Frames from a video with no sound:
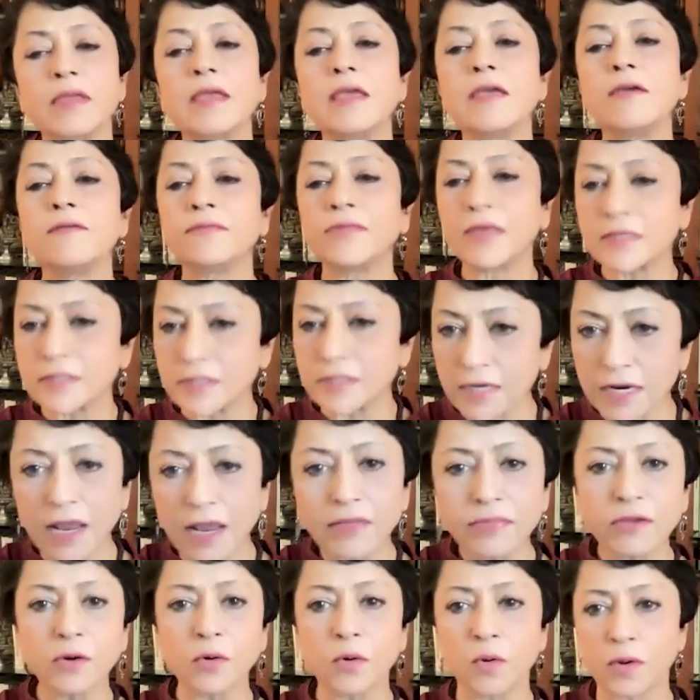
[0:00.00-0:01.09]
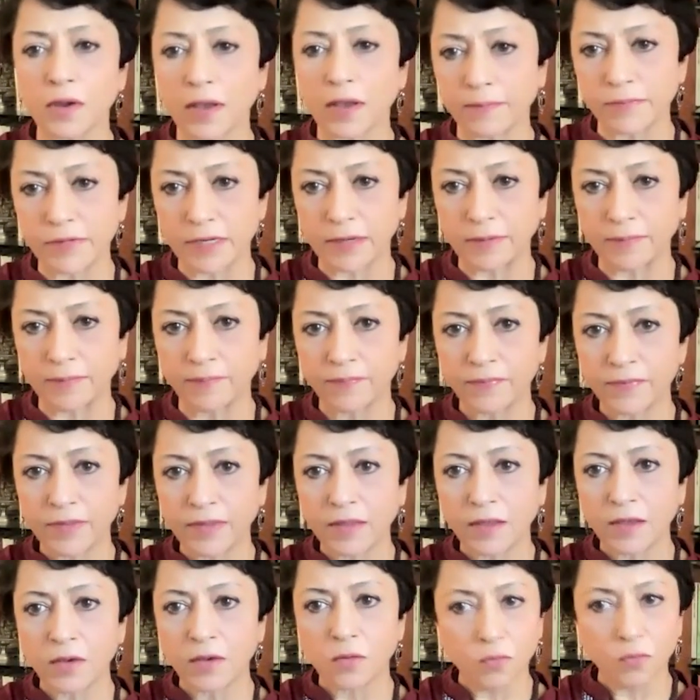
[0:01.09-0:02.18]
If there's another rogue MD,
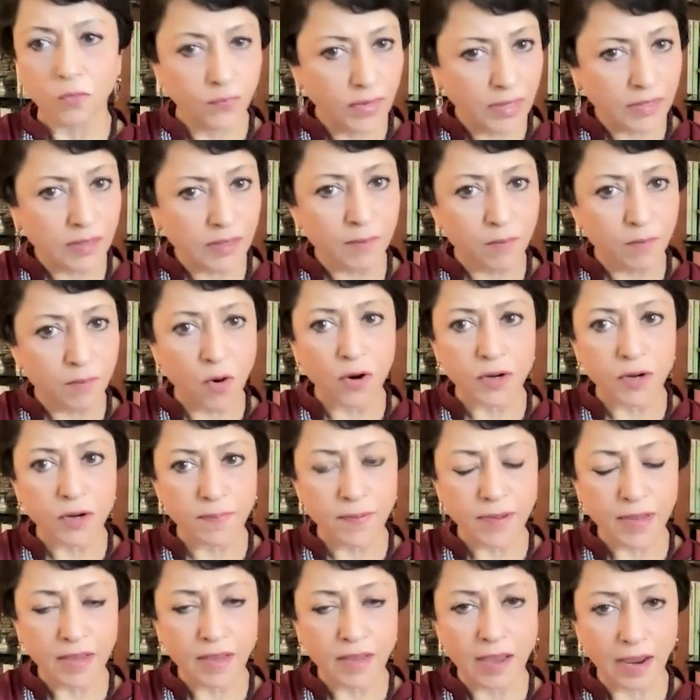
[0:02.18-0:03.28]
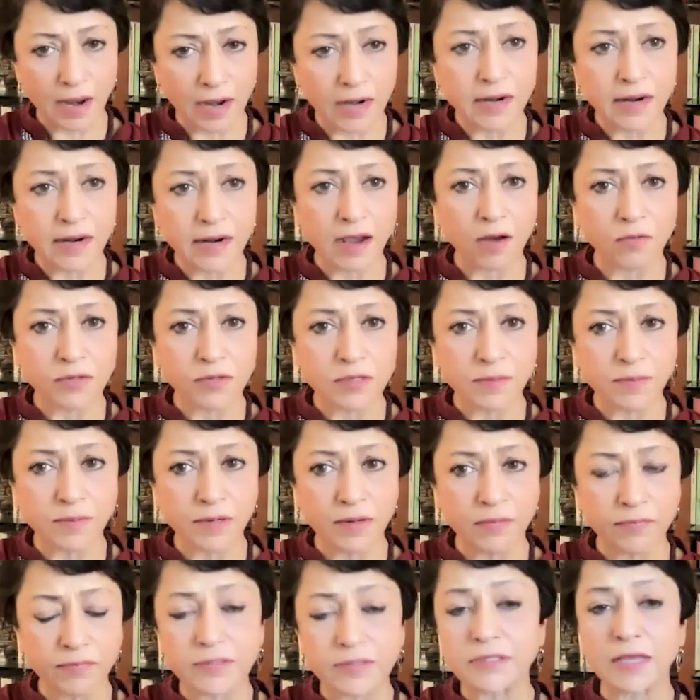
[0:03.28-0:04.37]
will the board be held
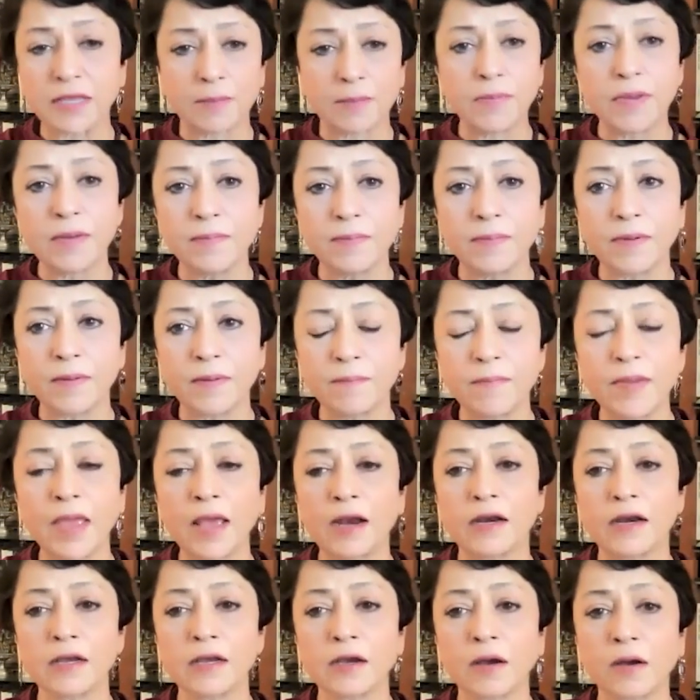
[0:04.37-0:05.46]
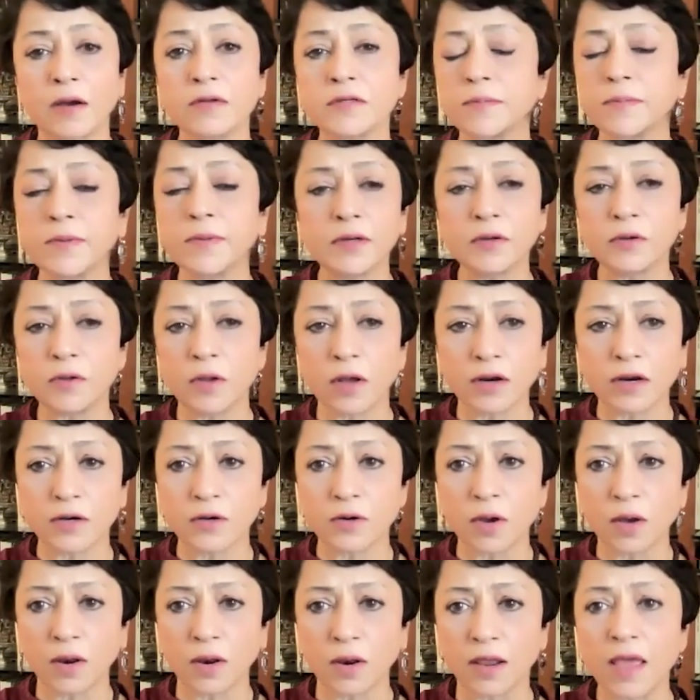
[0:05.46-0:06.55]
accountable? Will SEBI be held accountable? Not at
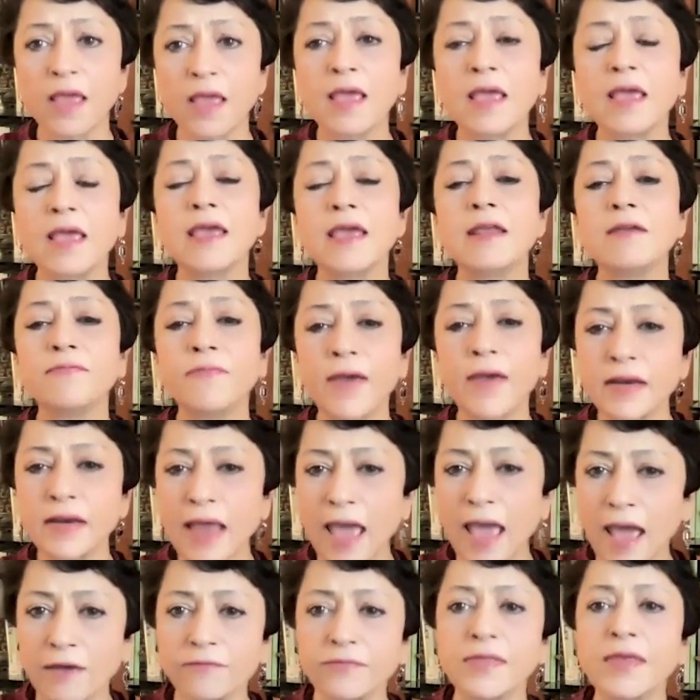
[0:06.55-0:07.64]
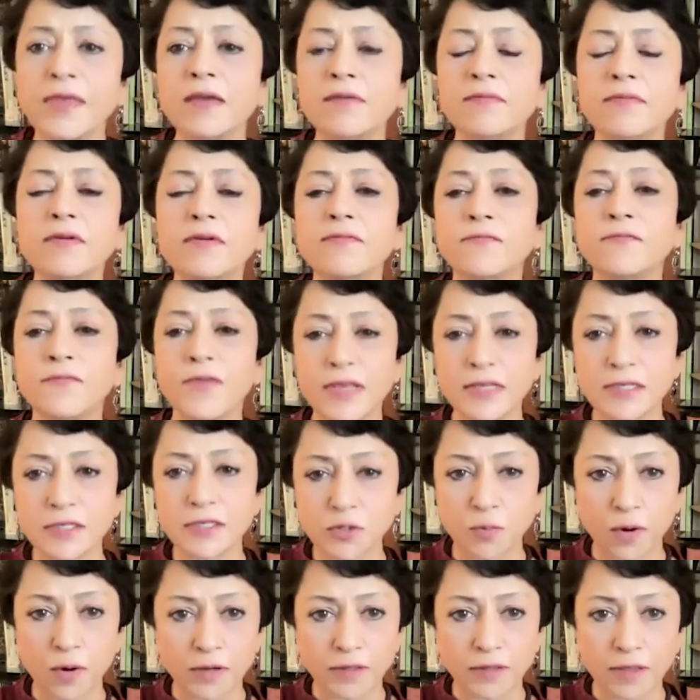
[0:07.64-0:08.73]
all. In fact, have they even
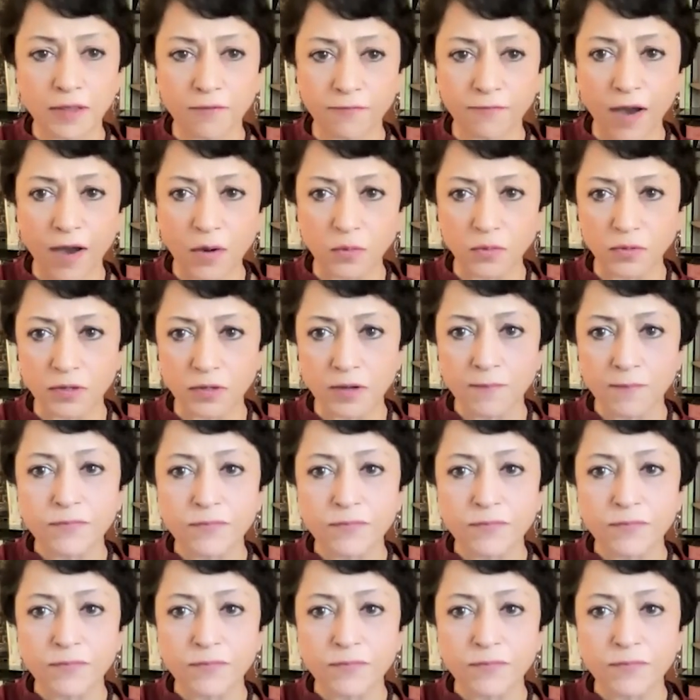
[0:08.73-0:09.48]
fixed what they found?